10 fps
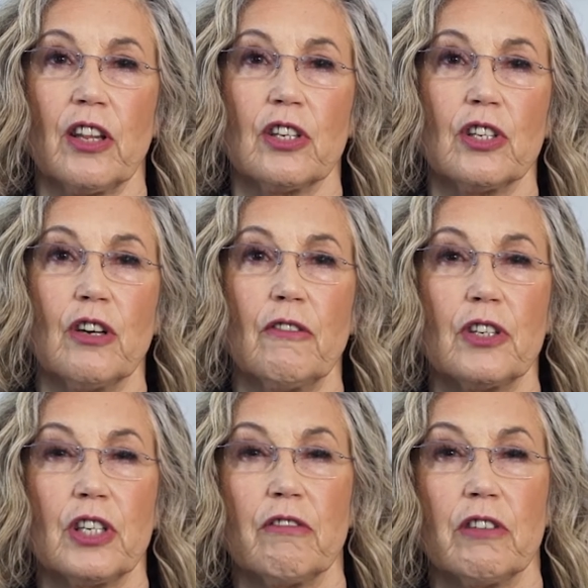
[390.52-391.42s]
that the
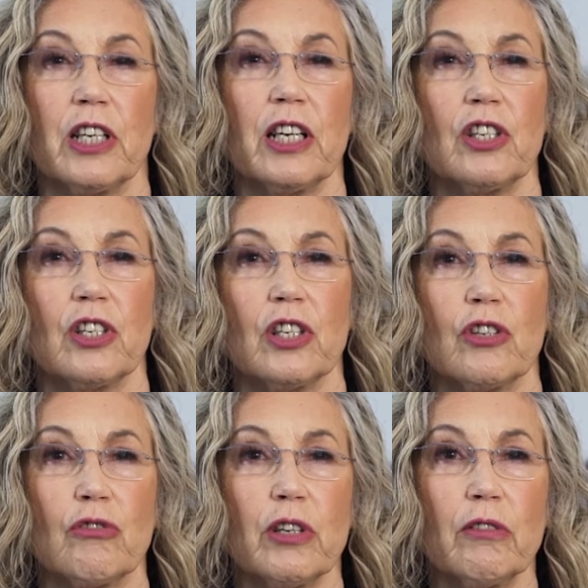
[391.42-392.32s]
surface irritation is
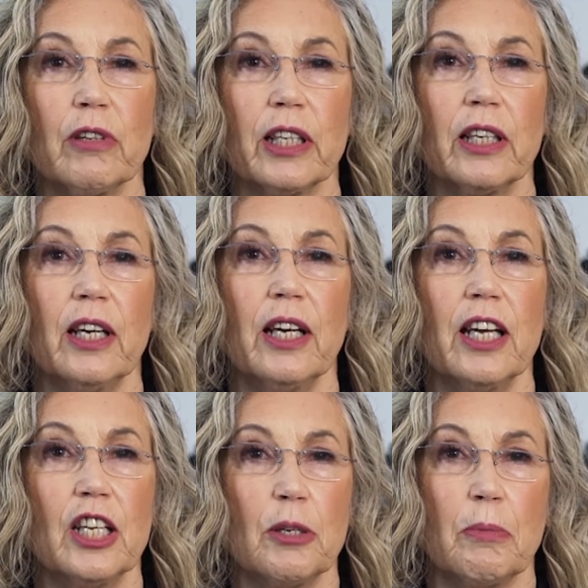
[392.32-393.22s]
triggering,
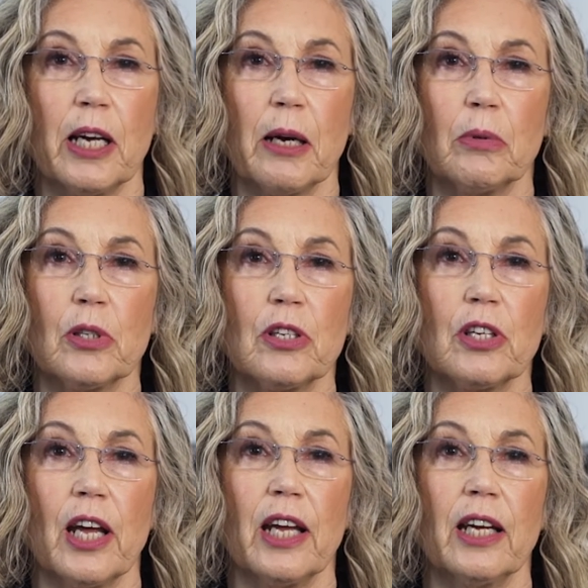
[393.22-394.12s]
is to be able to
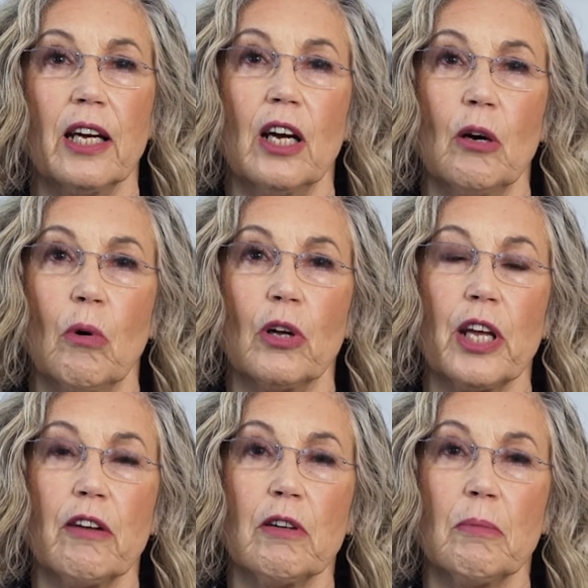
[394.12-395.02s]
say, "What
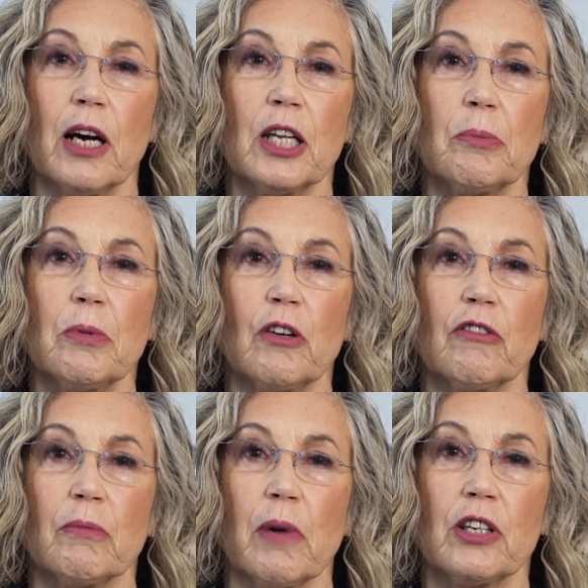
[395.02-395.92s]
that reminds me of
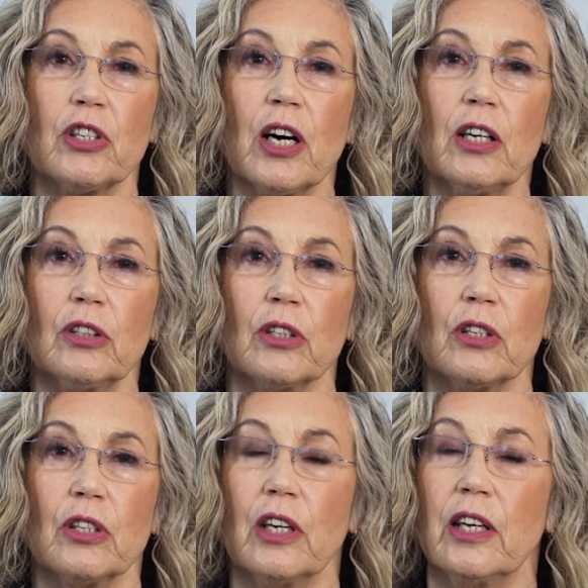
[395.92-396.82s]
from my
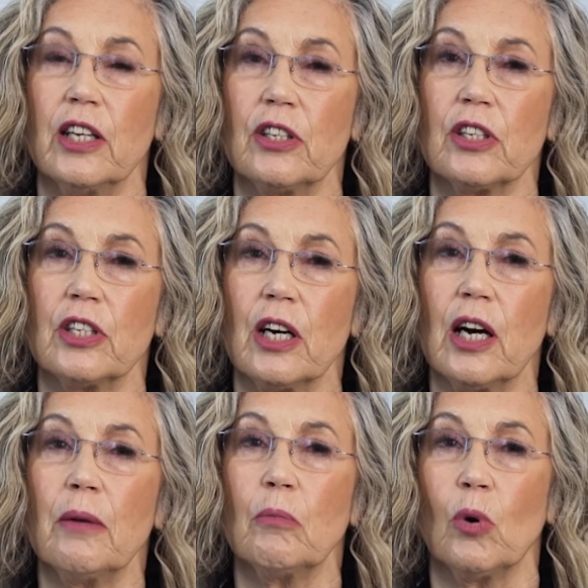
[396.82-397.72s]
childhood is the
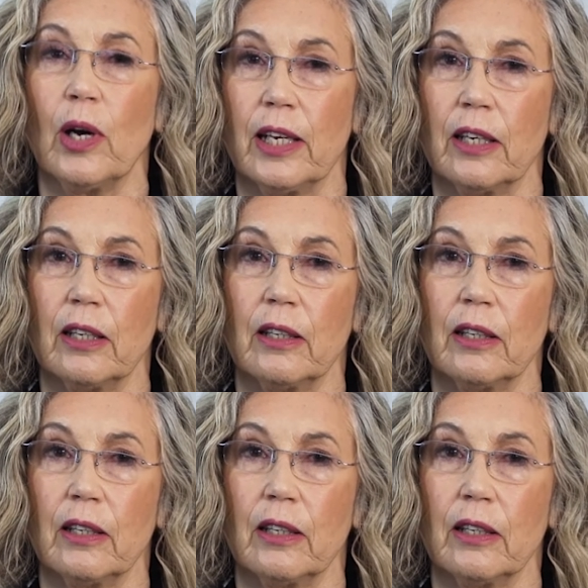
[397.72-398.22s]
time when."